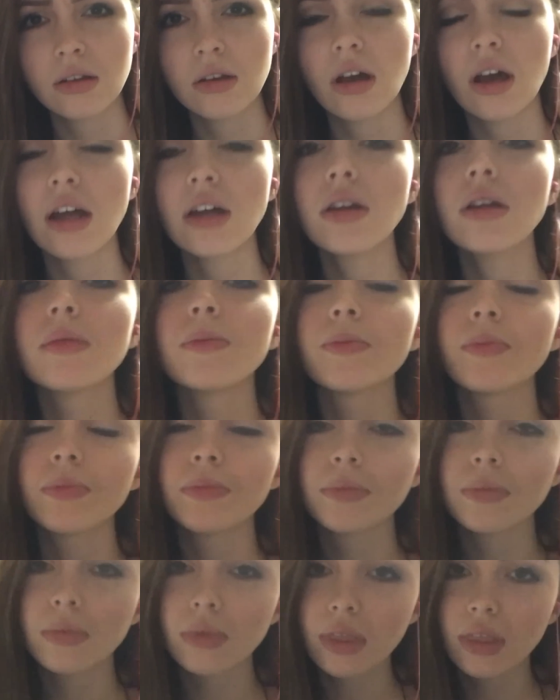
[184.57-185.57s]
I know.
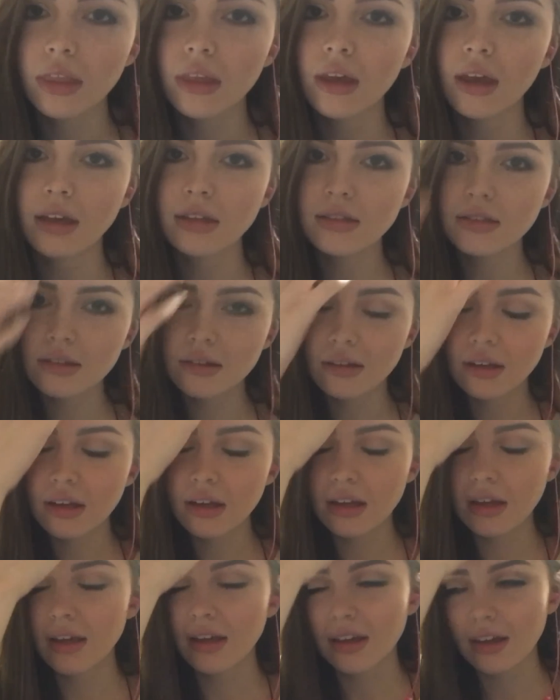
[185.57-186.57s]
Yes.
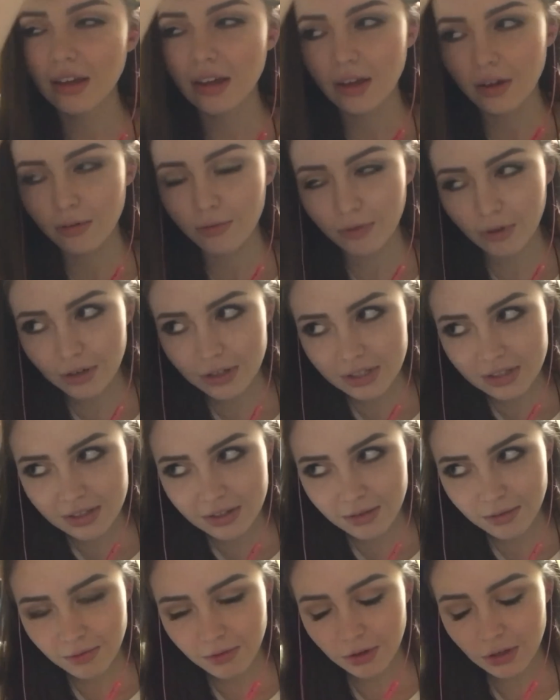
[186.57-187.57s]

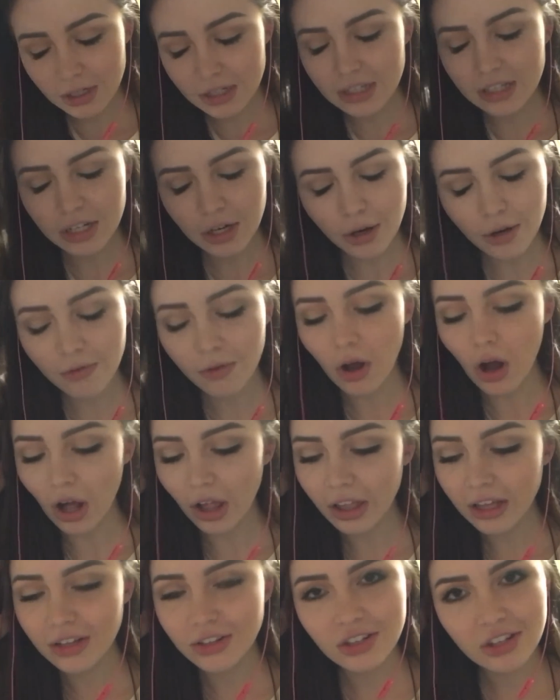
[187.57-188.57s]
First year of
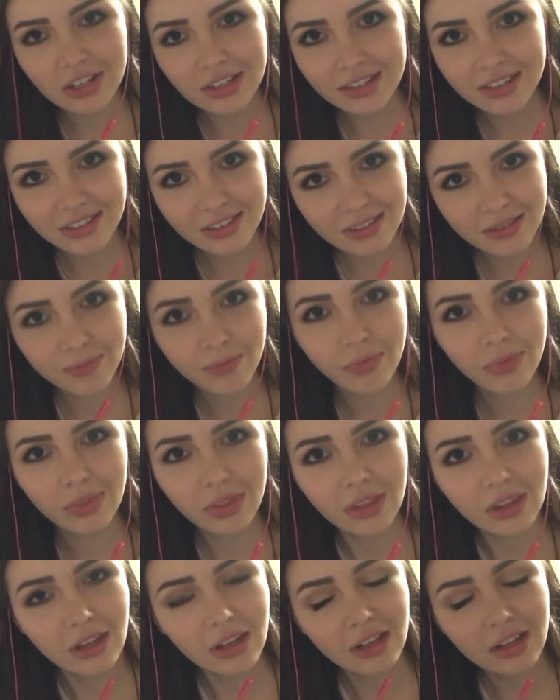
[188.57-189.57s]
college is
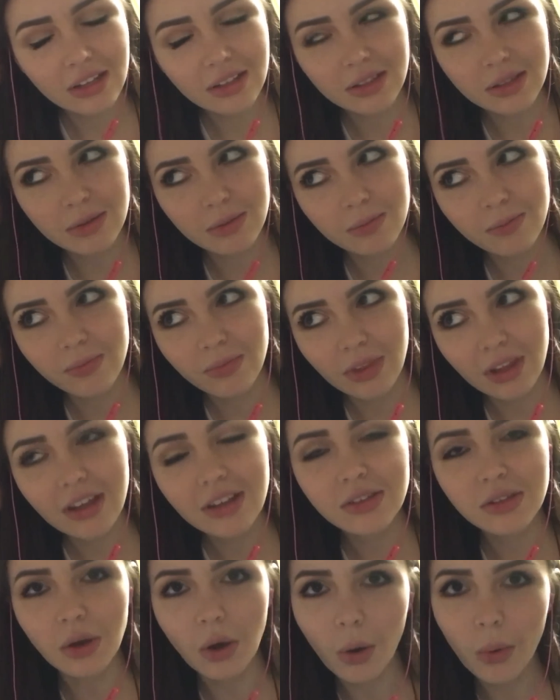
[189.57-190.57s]

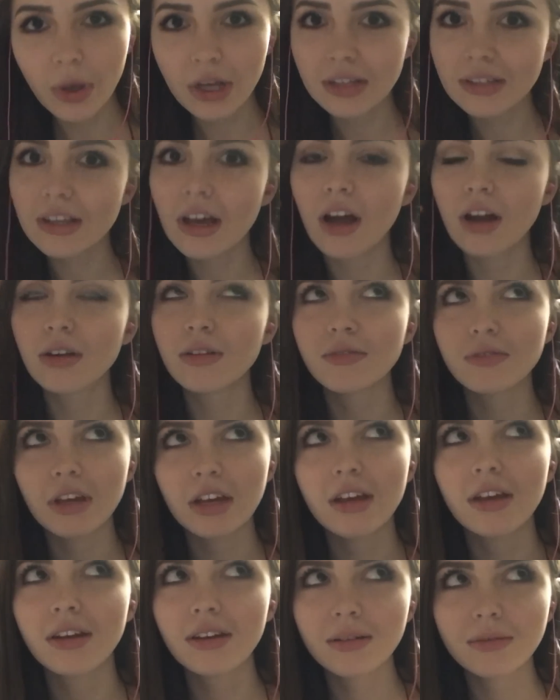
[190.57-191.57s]
it's always kind of
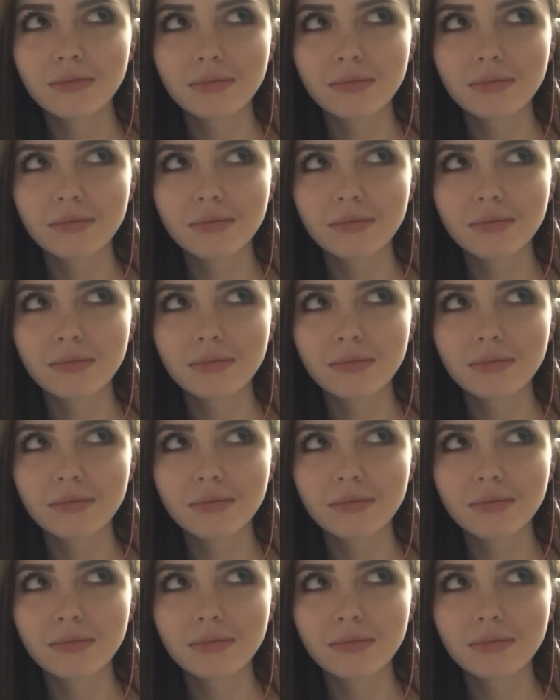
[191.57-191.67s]
like a